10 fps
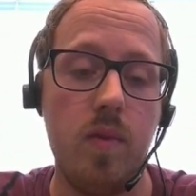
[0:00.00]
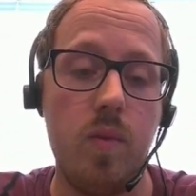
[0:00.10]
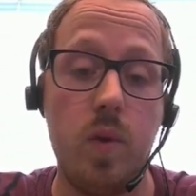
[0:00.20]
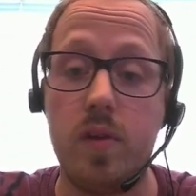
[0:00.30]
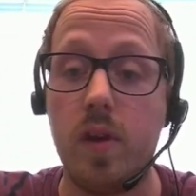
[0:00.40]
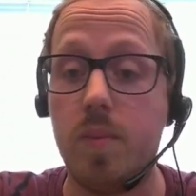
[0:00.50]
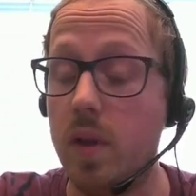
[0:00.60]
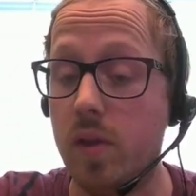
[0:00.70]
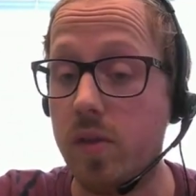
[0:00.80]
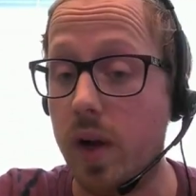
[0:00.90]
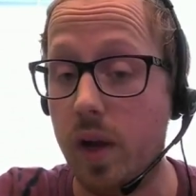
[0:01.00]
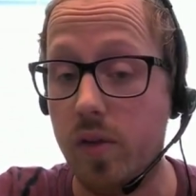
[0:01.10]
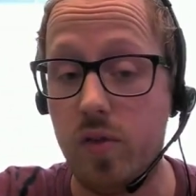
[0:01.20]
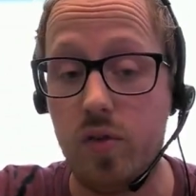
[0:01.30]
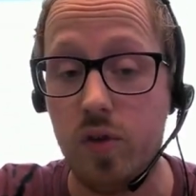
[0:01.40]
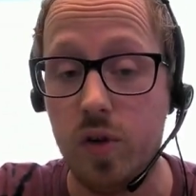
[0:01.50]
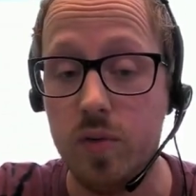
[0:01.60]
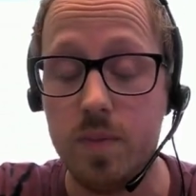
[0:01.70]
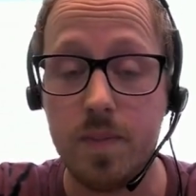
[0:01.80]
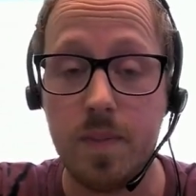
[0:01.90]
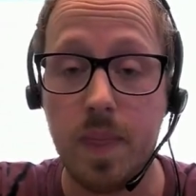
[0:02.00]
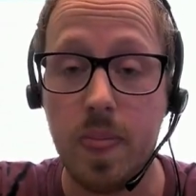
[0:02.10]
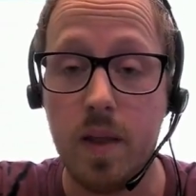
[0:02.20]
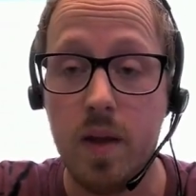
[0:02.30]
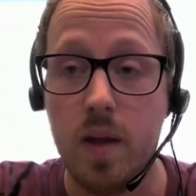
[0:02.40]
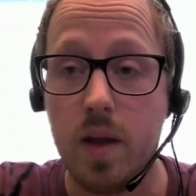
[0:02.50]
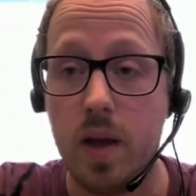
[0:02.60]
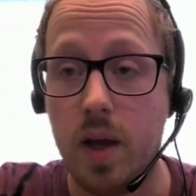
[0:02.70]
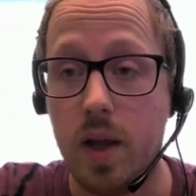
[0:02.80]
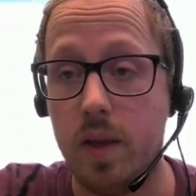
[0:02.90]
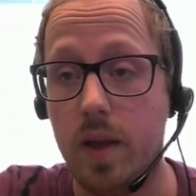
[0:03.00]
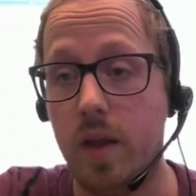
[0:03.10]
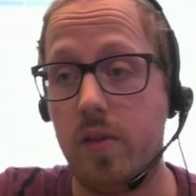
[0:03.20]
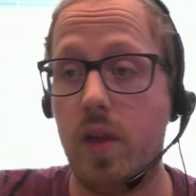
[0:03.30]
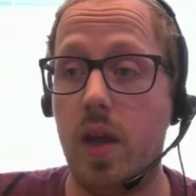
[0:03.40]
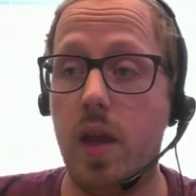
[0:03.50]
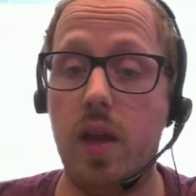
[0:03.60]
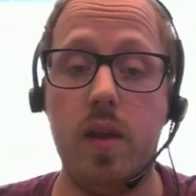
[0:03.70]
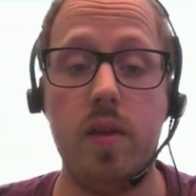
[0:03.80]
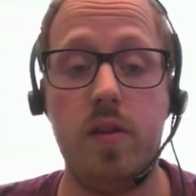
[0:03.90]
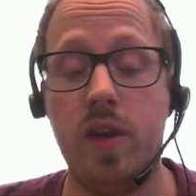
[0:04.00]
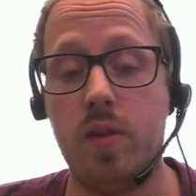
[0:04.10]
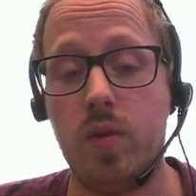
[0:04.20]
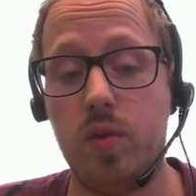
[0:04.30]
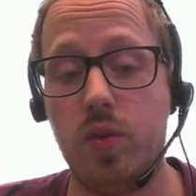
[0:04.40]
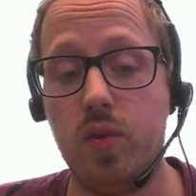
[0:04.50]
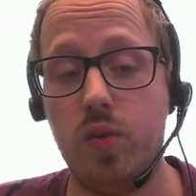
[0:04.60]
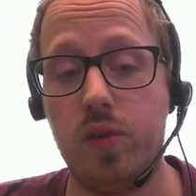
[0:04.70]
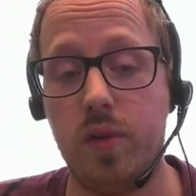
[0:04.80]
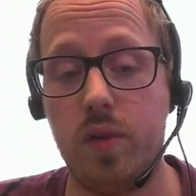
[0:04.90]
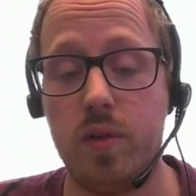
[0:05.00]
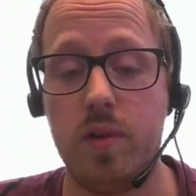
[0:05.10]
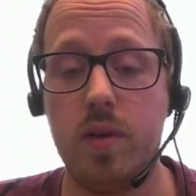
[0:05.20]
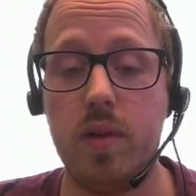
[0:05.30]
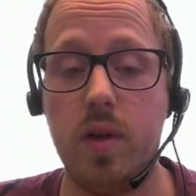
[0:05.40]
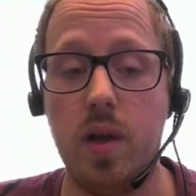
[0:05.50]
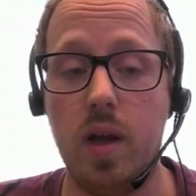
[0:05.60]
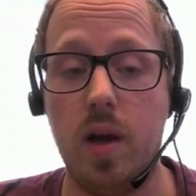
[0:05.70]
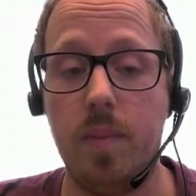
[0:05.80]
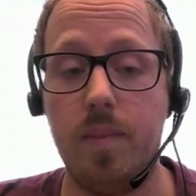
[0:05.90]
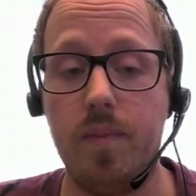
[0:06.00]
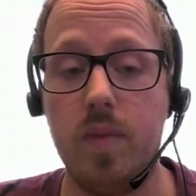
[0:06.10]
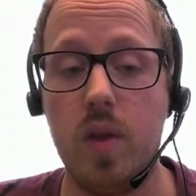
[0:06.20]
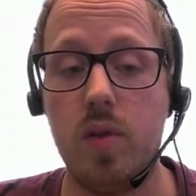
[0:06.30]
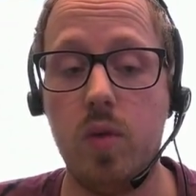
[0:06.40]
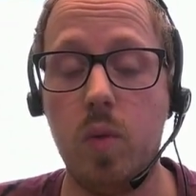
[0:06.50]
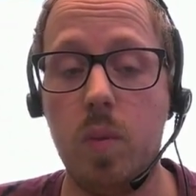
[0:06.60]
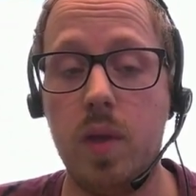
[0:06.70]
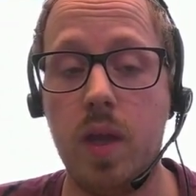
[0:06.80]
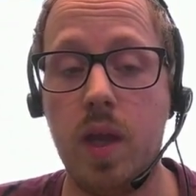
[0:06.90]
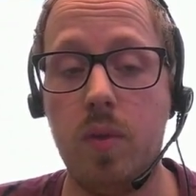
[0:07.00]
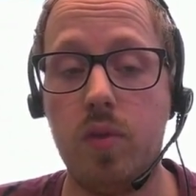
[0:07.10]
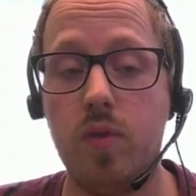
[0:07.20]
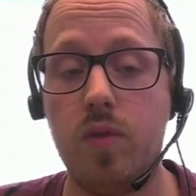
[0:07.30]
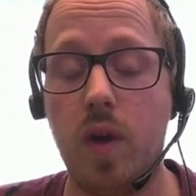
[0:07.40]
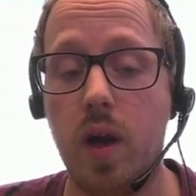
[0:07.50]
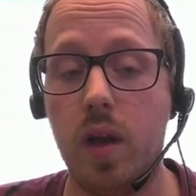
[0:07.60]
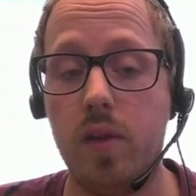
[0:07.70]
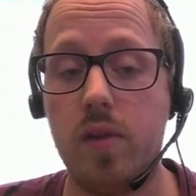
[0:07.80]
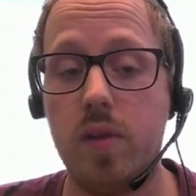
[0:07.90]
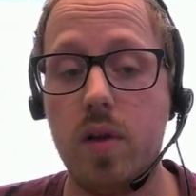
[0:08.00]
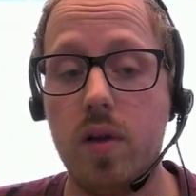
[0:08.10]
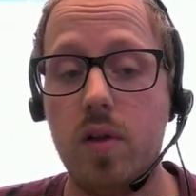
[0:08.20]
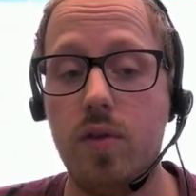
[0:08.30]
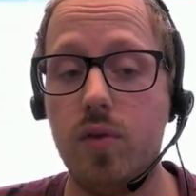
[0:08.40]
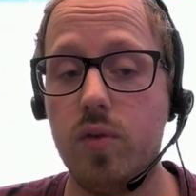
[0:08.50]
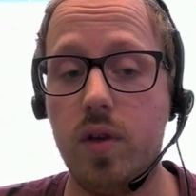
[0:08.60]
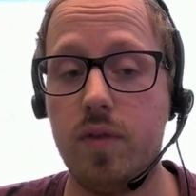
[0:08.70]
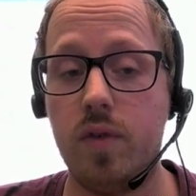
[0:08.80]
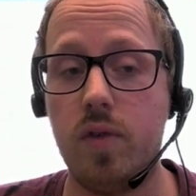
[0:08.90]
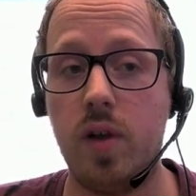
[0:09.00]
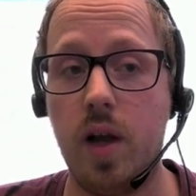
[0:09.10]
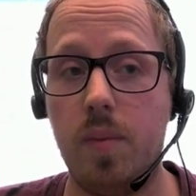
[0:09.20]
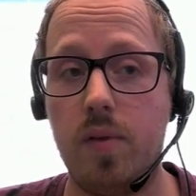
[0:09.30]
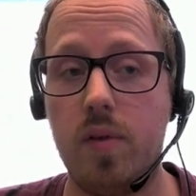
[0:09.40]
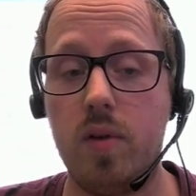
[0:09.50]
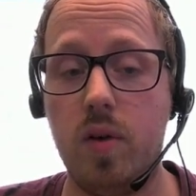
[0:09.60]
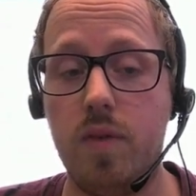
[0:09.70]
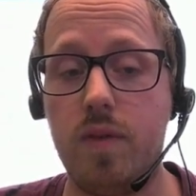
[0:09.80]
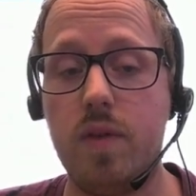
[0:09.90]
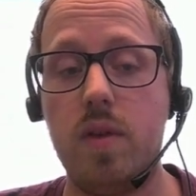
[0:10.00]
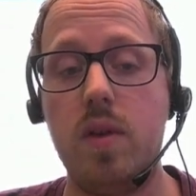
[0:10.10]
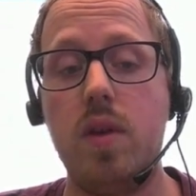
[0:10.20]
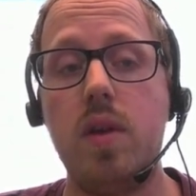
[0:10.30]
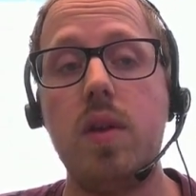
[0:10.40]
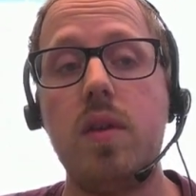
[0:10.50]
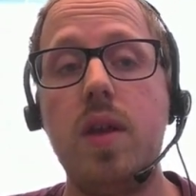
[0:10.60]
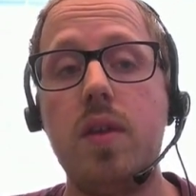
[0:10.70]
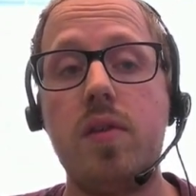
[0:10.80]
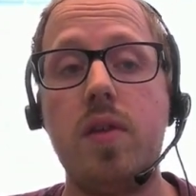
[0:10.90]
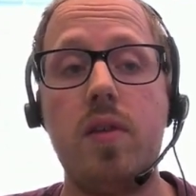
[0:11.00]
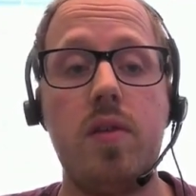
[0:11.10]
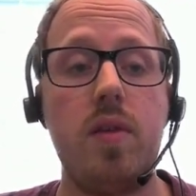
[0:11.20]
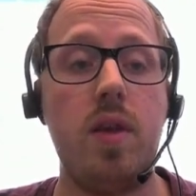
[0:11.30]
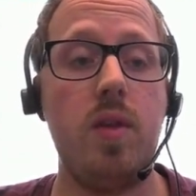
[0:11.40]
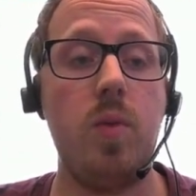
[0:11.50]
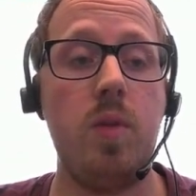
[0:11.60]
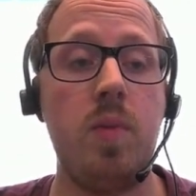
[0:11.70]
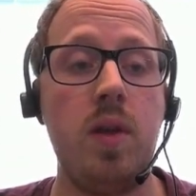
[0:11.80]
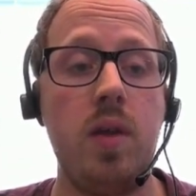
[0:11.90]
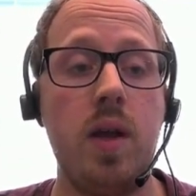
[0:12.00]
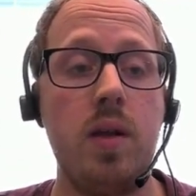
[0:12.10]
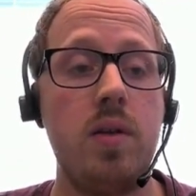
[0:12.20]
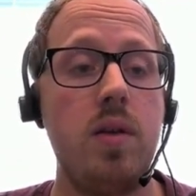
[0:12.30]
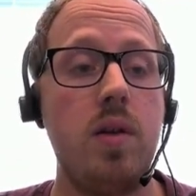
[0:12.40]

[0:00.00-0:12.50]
which has been assigned to you. And as a general user, you will be able to find two different types of data sets in the WeedPedia.